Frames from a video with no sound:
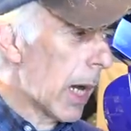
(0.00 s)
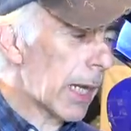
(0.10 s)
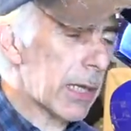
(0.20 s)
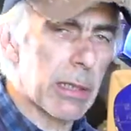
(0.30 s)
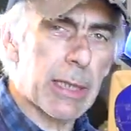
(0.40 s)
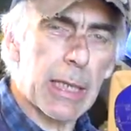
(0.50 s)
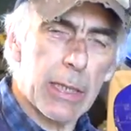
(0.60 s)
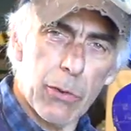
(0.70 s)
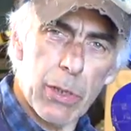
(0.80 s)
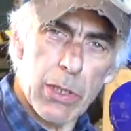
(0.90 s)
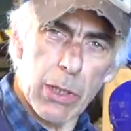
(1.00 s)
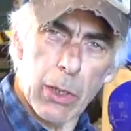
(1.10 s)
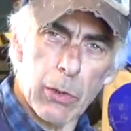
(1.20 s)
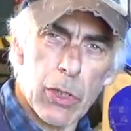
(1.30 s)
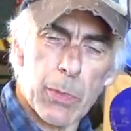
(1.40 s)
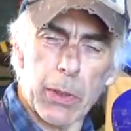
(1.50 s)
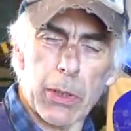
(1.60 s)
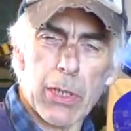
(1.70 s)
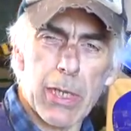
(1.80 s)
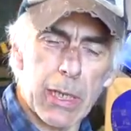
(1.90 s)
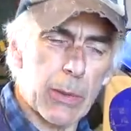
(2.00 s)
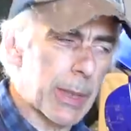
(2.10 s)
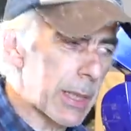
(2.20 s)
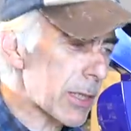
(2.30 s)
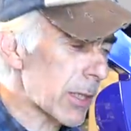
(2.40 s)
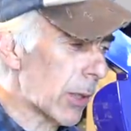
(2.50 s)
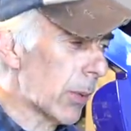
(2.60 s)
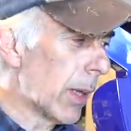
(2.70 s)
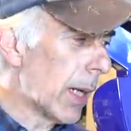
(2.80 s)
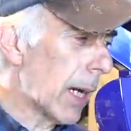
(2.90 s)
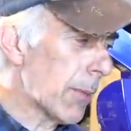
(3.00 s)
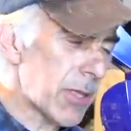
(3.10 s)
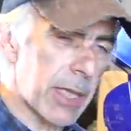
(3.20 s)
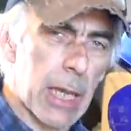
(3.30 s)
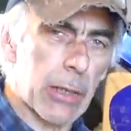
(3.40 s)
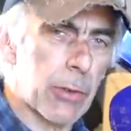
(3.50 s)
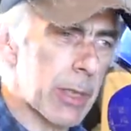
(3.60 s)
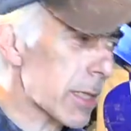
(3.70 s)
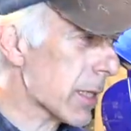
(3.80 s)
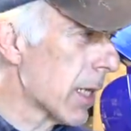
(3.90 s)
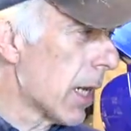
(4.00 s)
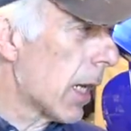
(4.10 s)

I can't get the original Lotus products anyway, so I'm sticking to this.